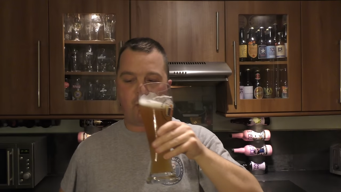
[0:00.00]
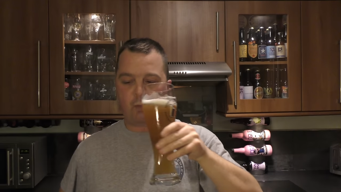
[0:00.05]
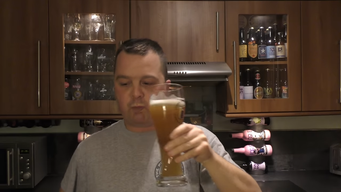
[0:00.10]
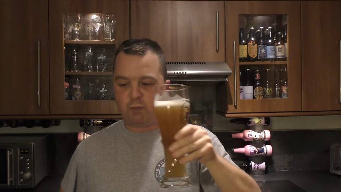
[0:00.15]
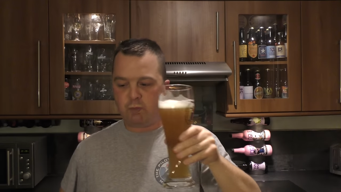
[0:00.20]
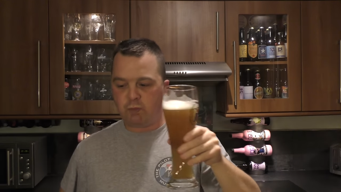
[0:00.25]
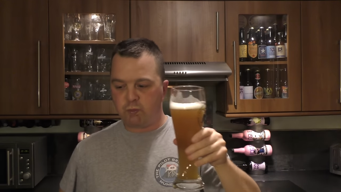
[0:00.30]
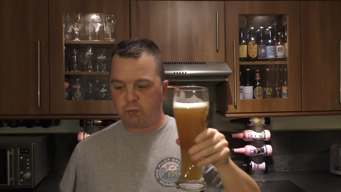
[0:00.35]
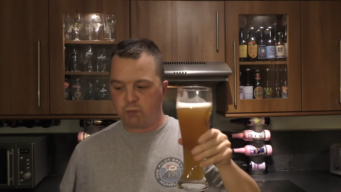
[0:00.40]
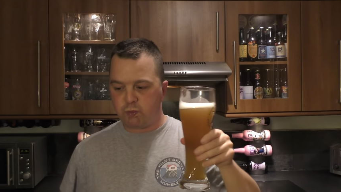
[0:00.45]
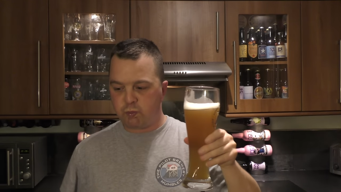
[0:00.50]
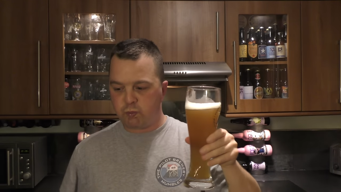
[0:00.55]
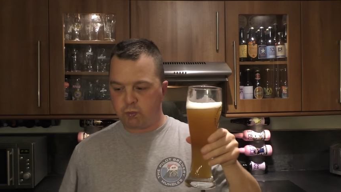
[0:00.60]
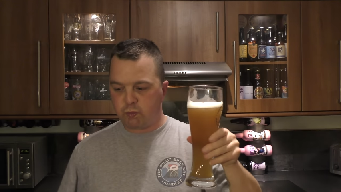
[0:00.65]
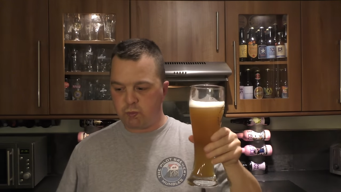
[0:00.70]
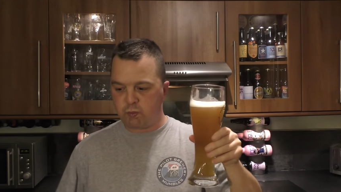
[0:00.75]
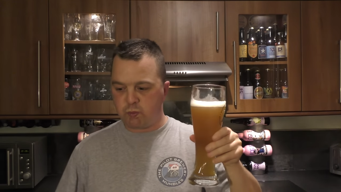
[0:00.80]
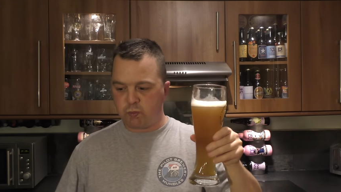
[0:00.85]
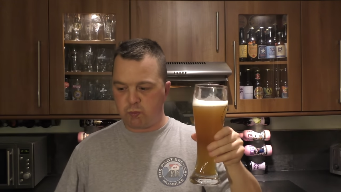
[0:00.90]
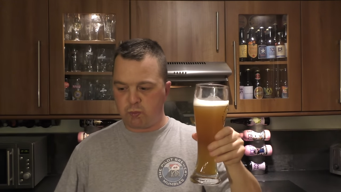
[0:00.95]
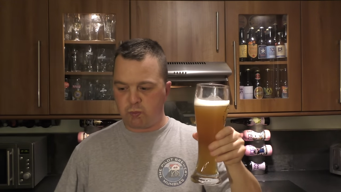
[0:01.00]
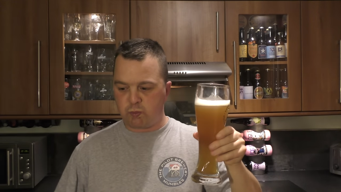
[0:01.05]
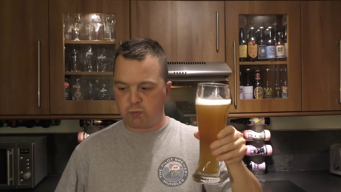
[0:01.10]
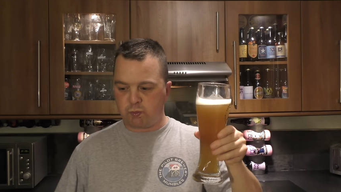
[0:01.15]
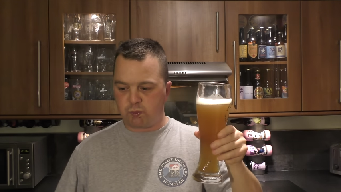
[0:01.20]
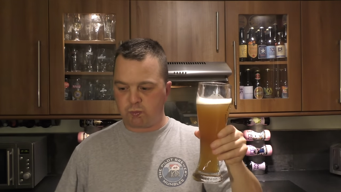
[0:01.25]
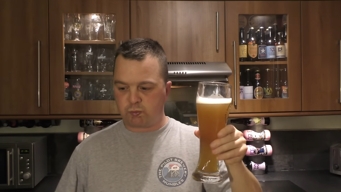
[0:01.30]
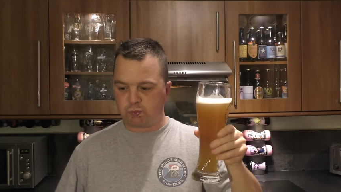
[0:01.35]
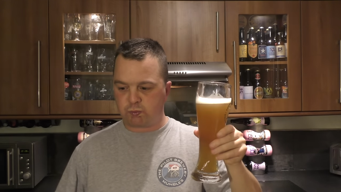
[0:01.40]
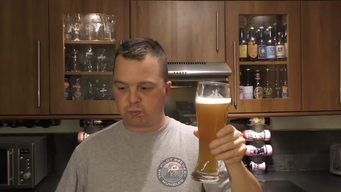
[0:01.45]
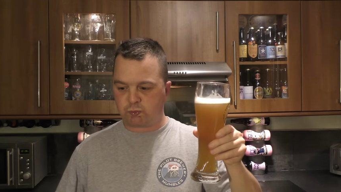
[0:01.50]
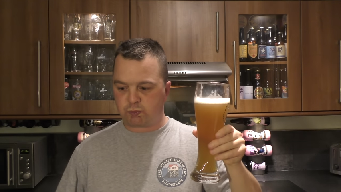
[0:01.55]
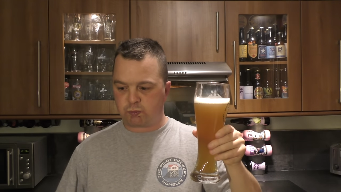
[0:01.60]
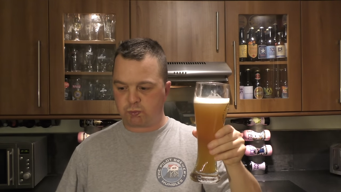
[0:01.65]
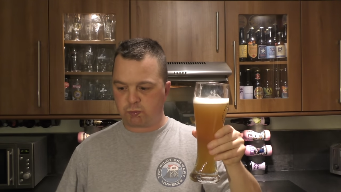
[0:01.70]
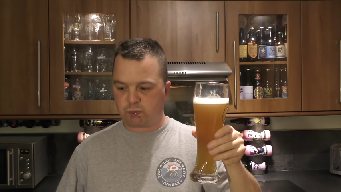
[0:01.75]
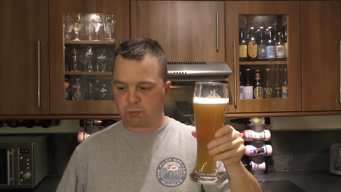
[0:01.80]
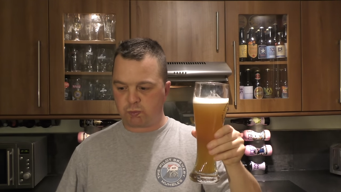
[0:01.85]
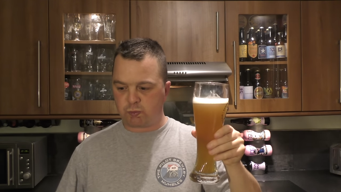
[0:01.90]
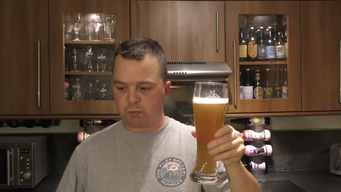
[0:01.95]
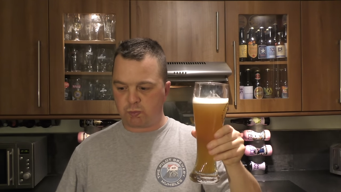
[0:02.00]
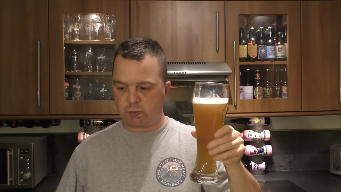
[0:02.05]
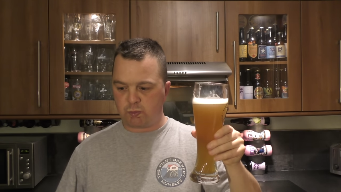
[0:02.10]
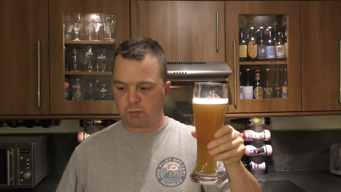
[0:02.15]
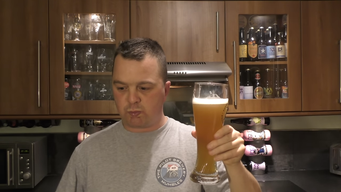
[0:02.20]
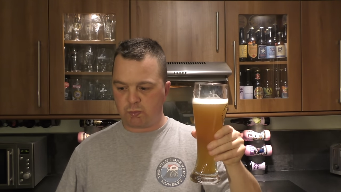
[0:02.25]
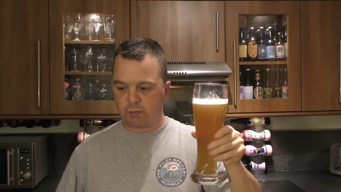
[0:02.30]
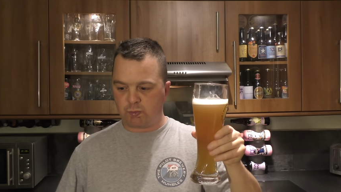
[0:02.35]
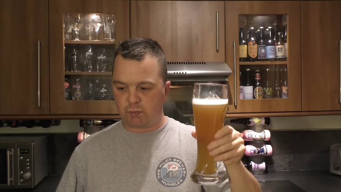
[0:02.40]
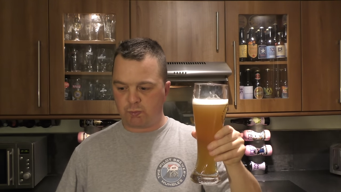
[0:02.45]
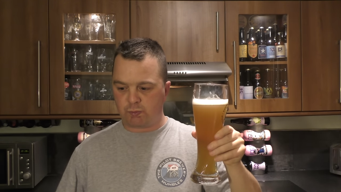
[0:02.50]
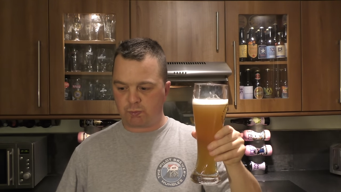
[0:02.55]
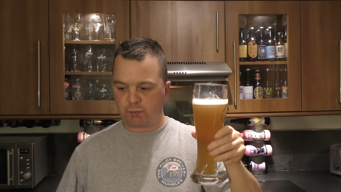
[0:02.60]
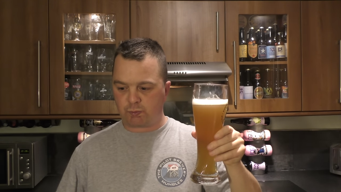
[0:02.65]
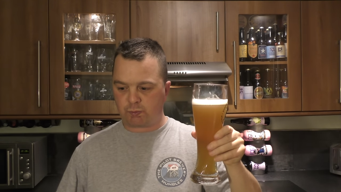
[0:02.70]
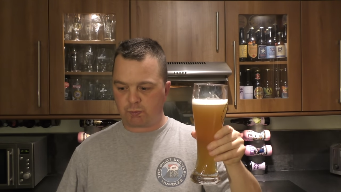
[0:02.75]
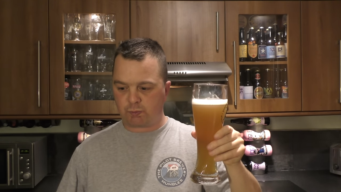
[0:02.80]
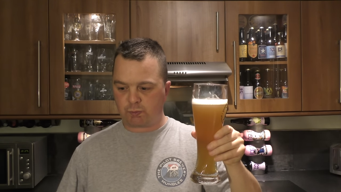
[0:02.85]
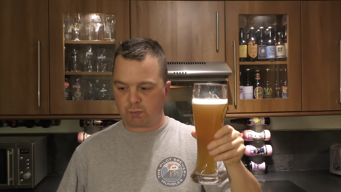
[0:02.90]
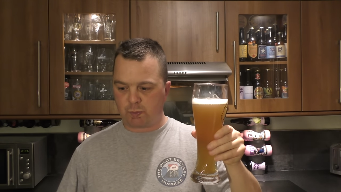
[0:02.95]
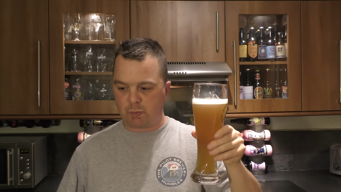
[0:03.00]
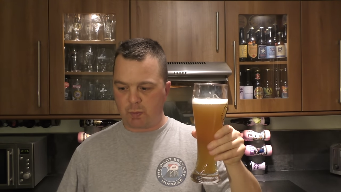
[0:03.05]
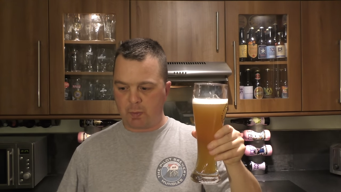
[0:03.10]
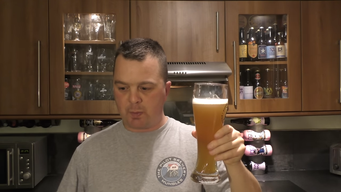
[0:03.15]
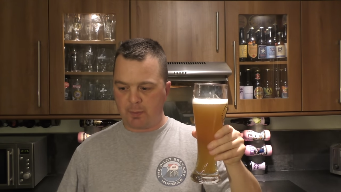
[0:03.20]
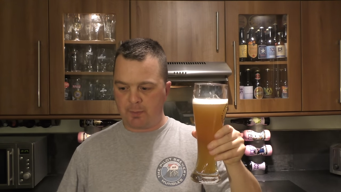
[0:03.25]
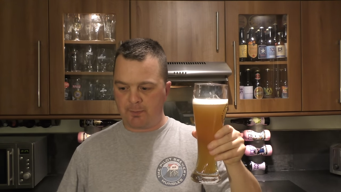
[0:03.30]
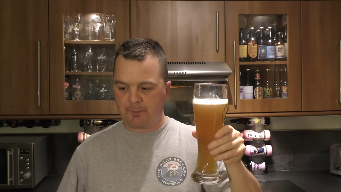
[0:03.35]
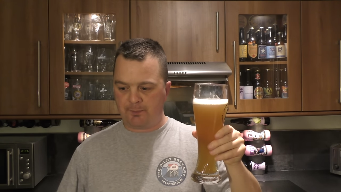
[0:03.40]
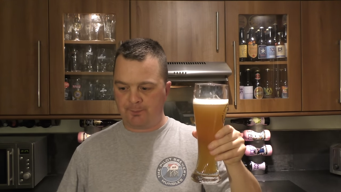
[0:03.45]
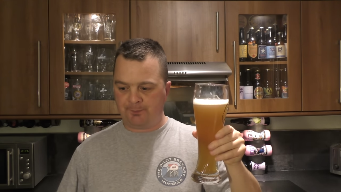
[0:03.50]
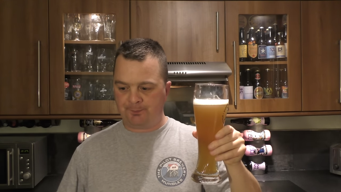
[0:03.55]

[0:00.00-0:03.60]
Nothing is said.